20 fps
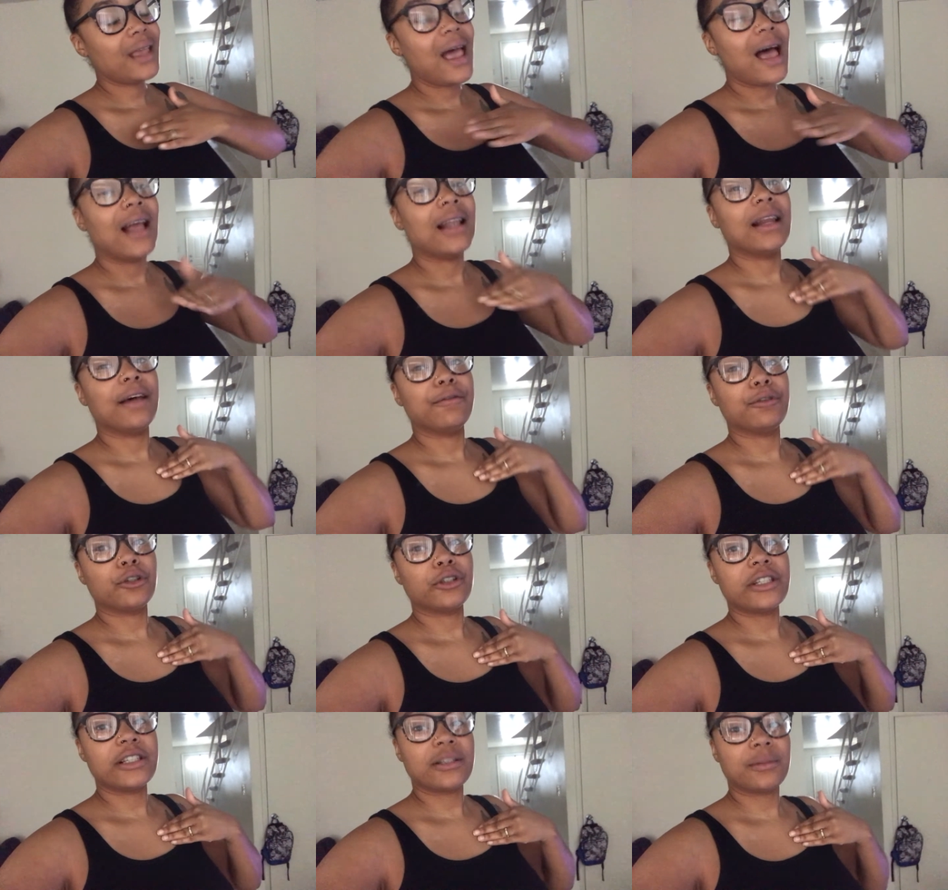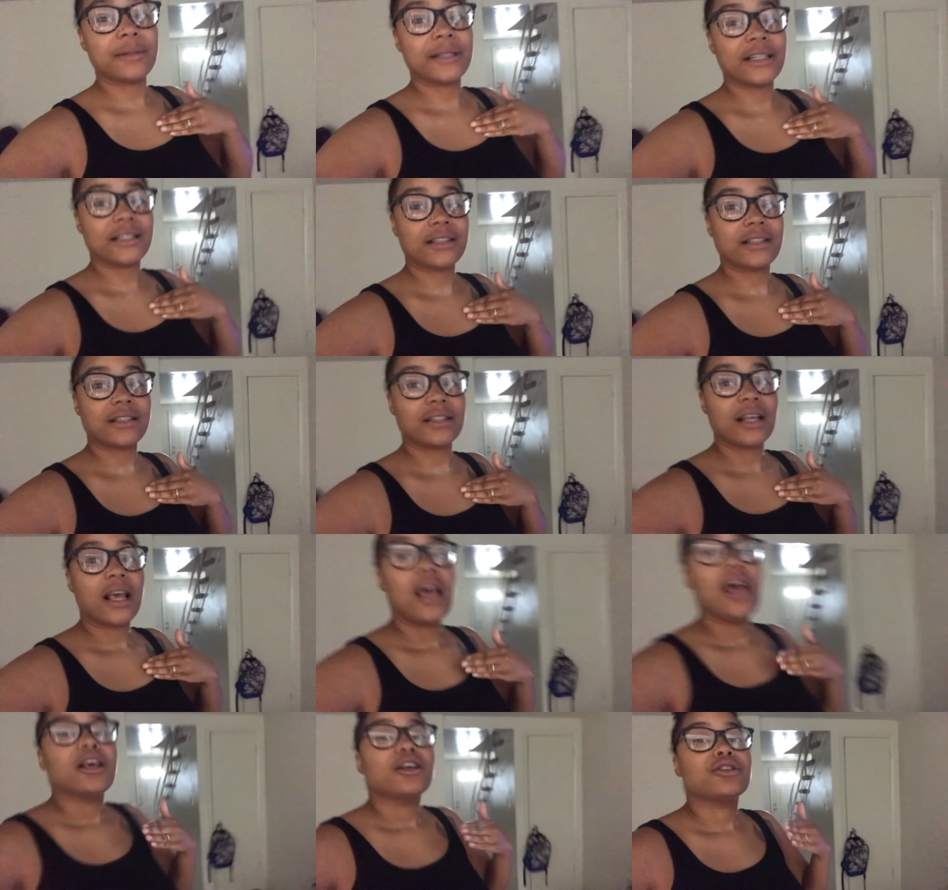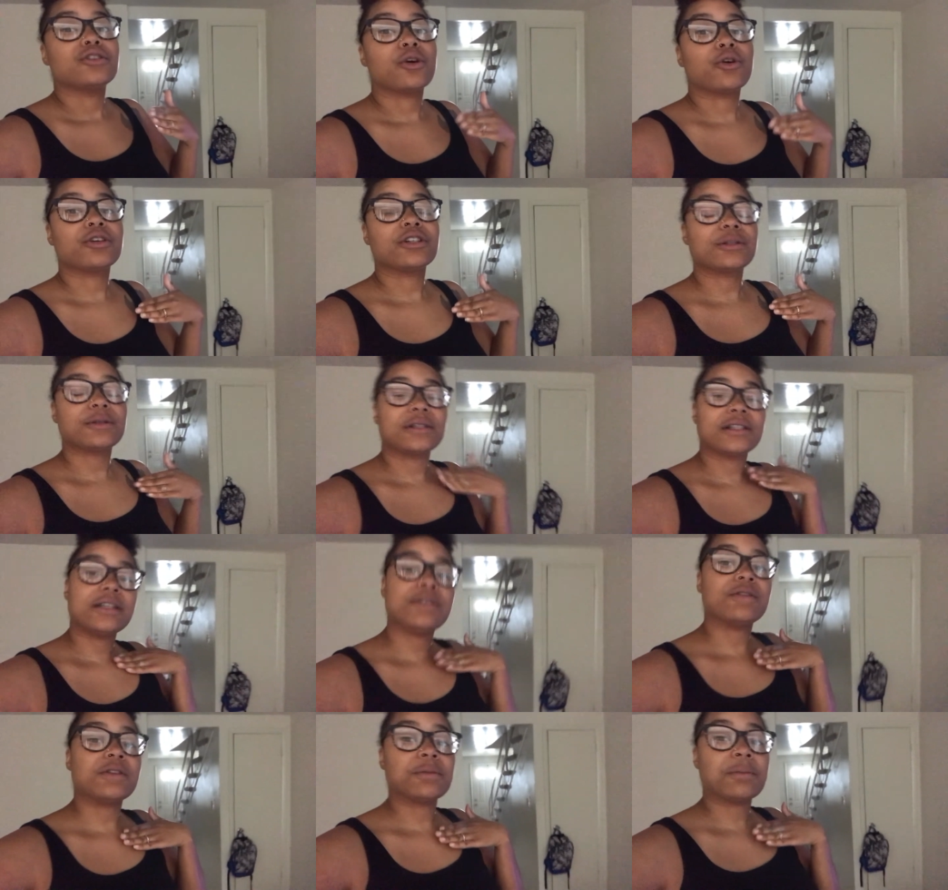I love Christmas, so Christmas
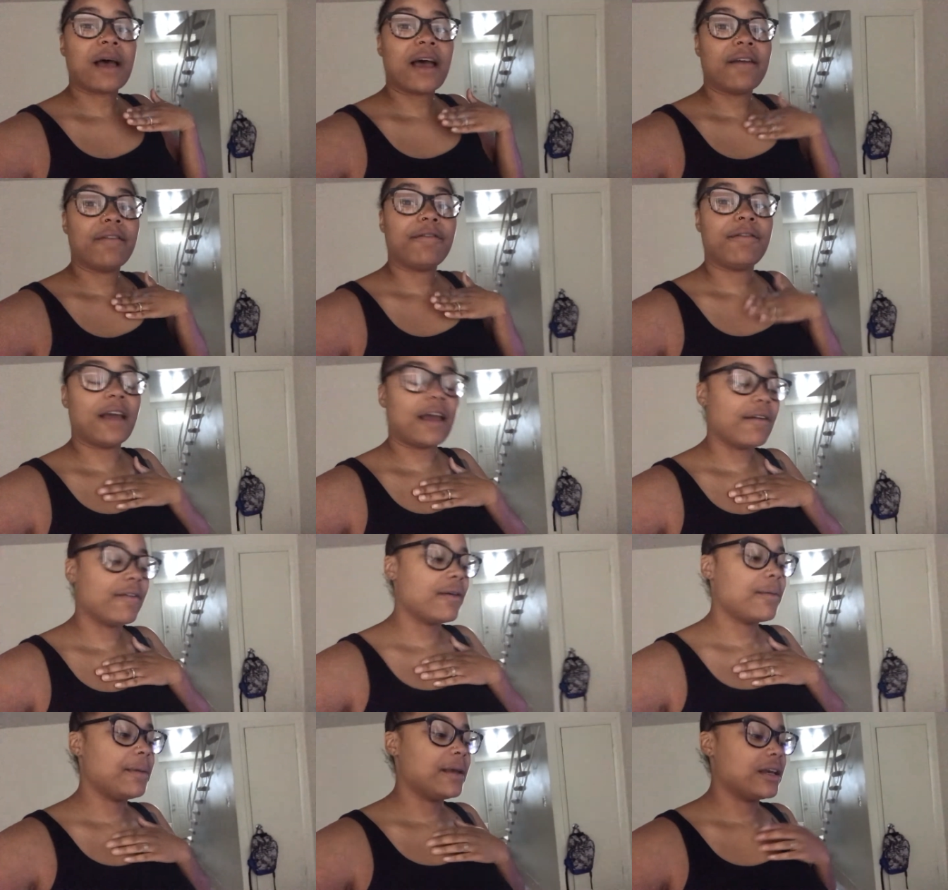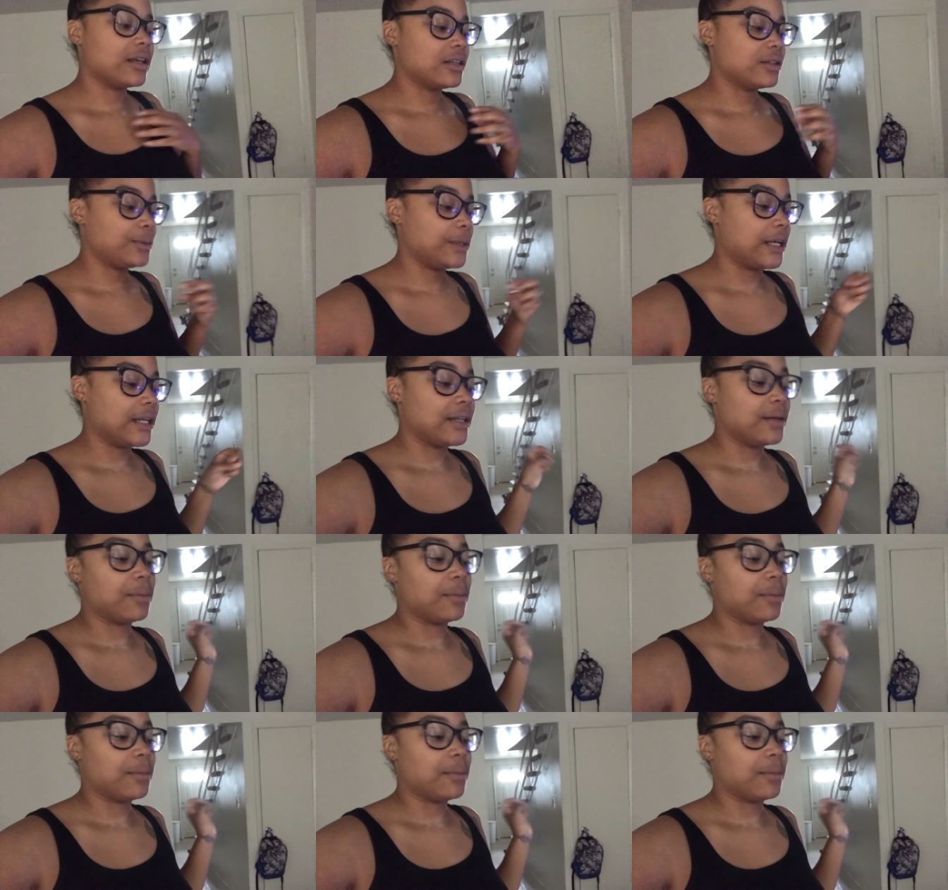Eve is my favorite because we get